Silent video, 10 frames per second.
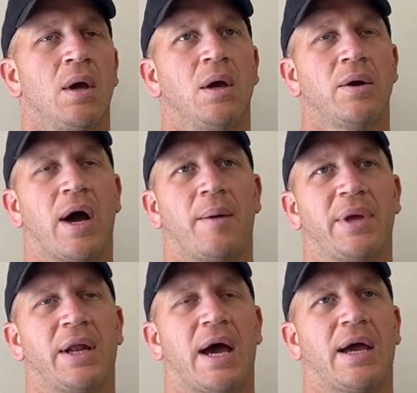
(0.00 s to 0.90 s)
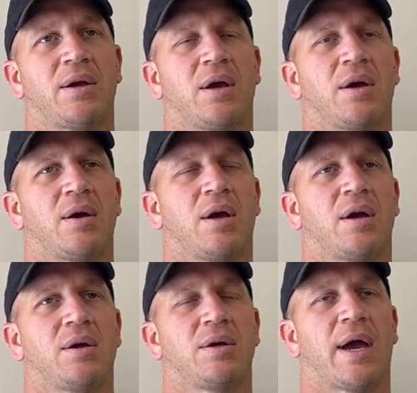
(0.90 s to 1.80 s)
Well, I mean,
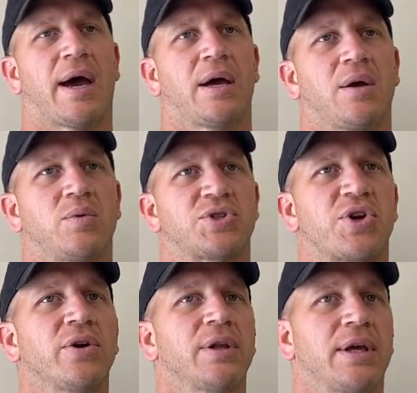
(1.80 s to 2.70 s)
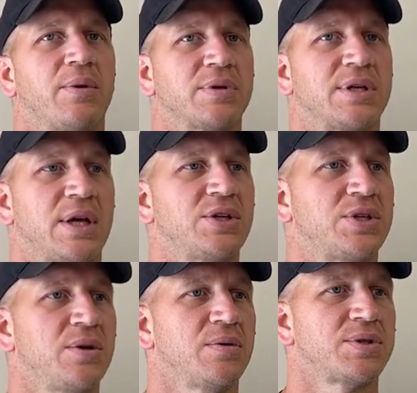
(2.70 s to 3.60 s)
certainly it was an issue.